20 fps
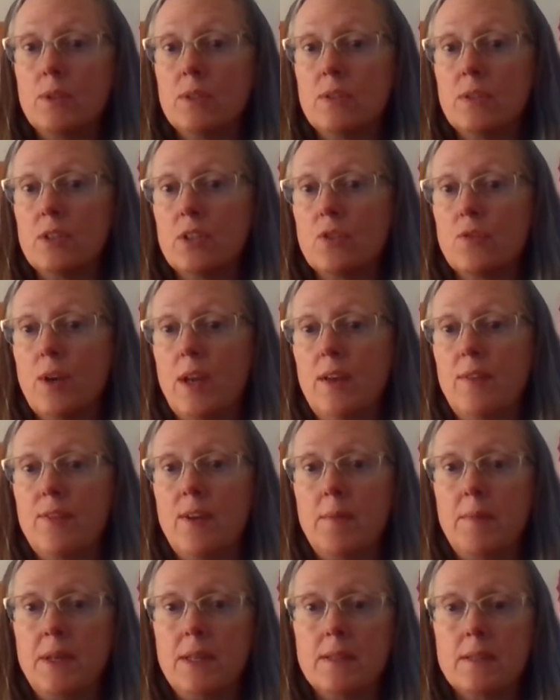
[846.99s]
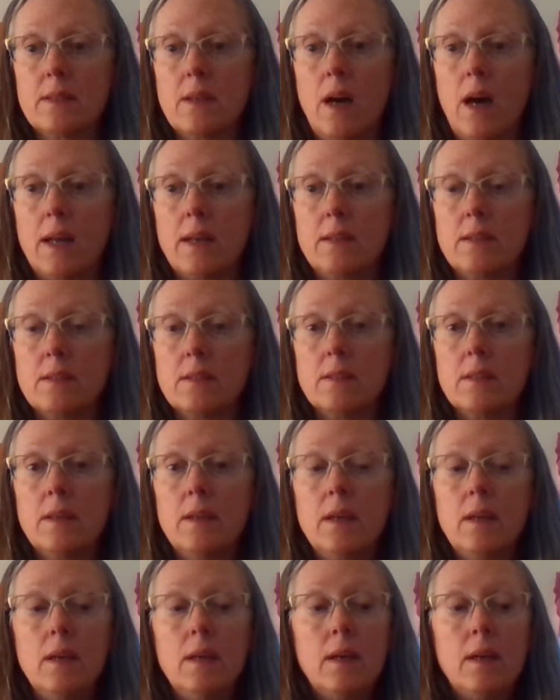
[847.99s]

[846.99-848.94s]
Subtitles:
was this great feminist goddess.